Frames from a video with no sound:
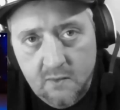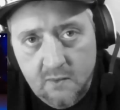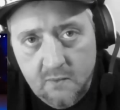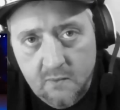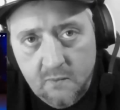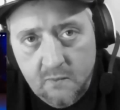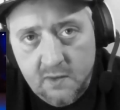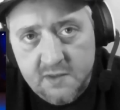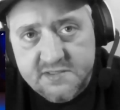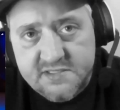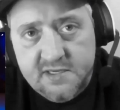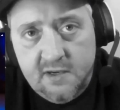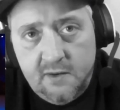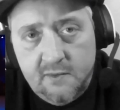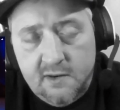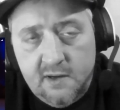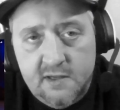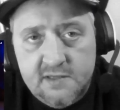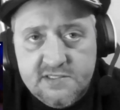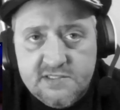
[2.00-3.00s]
What's
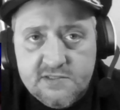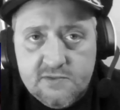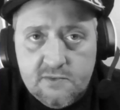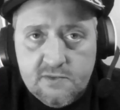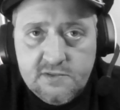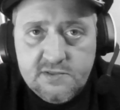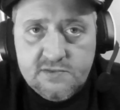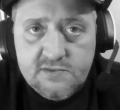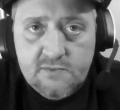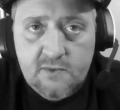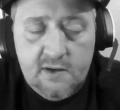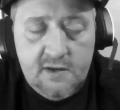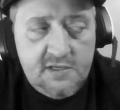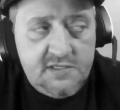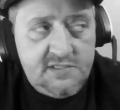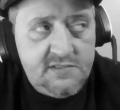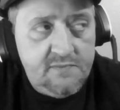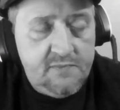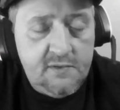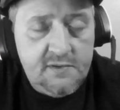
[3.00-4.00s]
going on, Squirrel Squad?
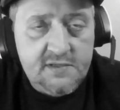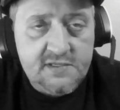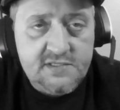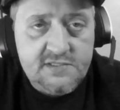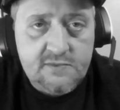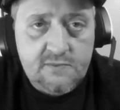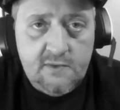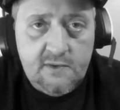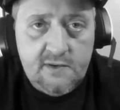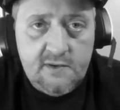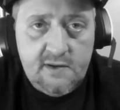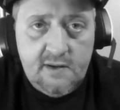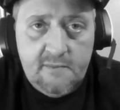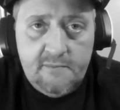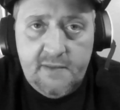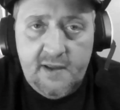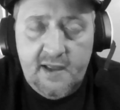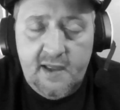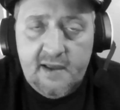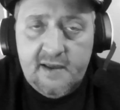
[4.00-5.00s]
It's your boy, the Squirrel, and I'm
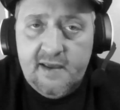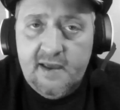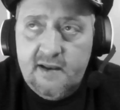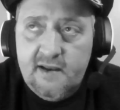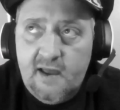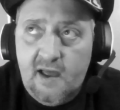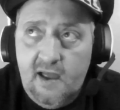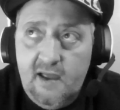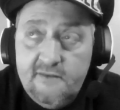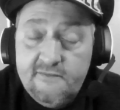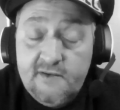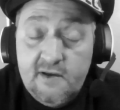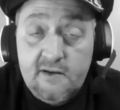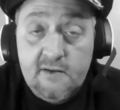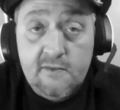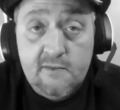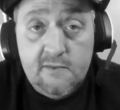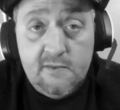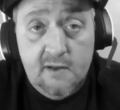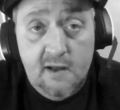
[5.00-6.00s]
back. And I have got
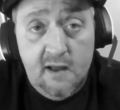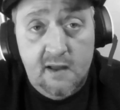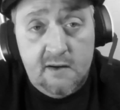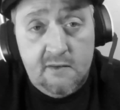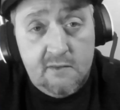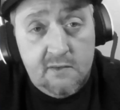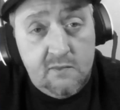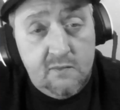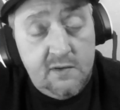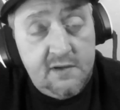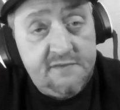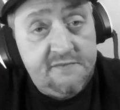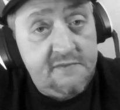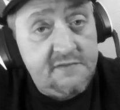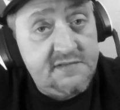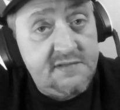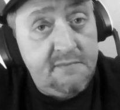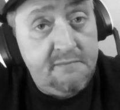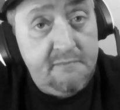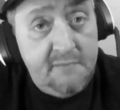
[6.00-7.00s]
a lot of requests for
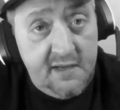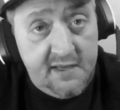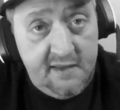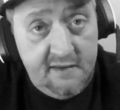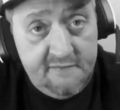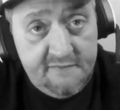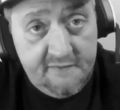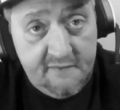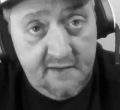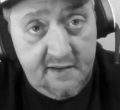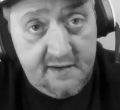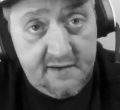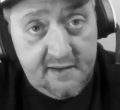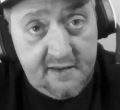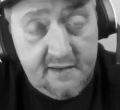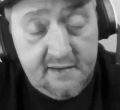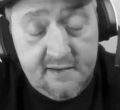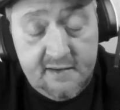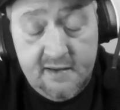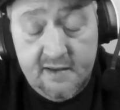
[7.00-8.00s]
some Micky
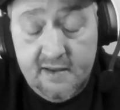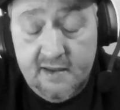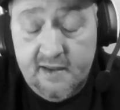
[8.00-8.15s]
Flanagan.